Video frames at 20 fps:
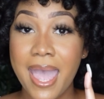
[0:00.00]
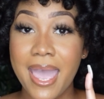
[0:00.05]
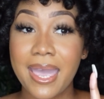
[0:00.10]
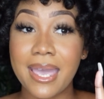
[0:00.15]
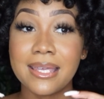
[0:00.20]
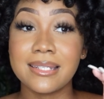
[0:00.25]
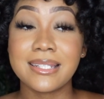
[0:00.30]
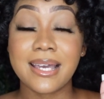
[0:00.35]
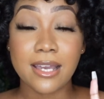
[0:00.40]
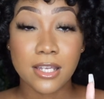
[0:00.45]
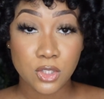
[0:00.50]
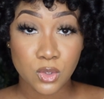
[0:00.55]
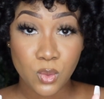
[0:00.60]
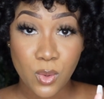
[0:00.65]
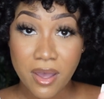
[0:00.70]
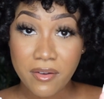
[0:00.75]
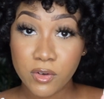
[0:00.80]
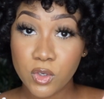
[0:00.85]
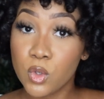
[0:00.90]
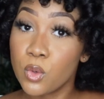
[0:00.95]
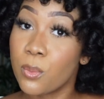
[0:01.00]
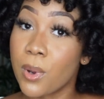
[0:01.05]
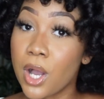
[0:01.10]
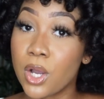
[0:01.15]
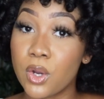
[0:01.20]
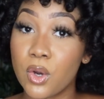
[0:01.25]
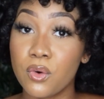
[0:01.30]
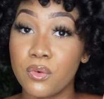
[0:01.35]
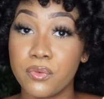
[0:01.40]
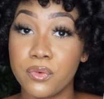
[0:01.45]
and I do have a coupon
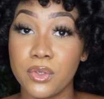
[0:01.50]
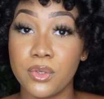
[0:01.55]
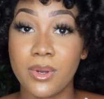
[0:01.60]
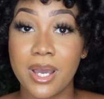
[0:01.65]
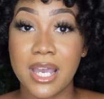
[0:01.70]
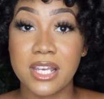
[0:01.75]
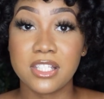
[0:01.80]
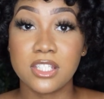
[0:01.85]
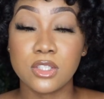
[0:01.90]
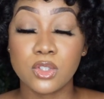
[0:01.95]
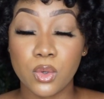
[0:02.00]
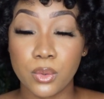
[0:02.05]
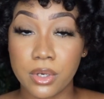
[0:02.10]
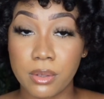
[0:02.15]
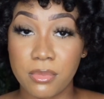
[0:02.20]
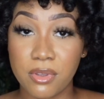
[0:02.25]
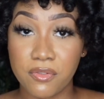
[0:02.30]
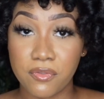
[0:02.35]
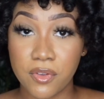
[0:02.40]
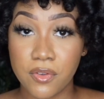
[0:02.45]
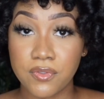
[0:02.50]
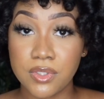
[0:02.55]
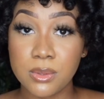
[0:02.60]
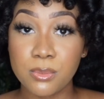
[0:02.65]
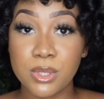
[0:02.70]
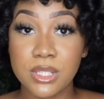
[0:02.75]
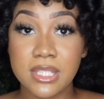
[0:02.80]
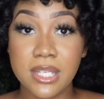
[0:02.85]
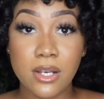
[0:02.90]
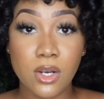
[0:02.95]
code for you guys. It's going to be
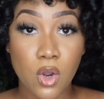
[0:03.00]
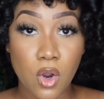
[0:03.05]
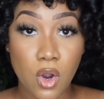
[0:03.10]
15%